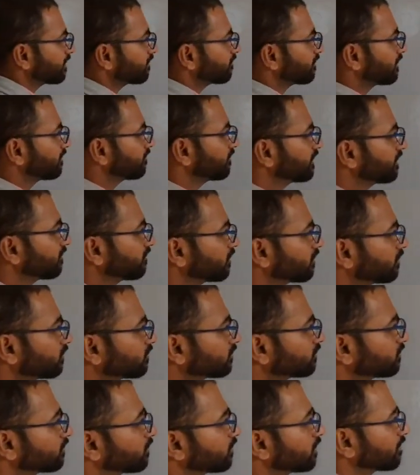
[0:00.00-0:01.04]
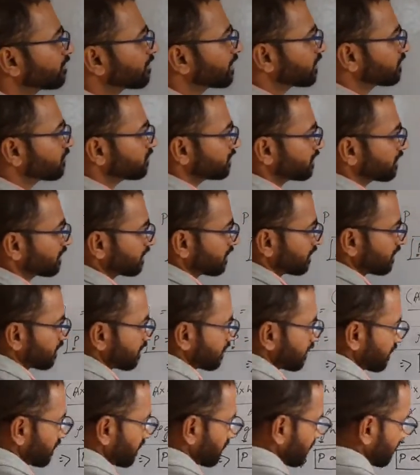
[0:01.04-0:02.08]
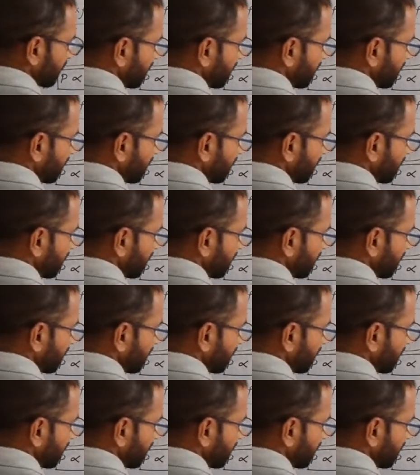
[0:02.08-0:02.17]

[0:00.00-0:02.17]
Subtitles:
when we want to know about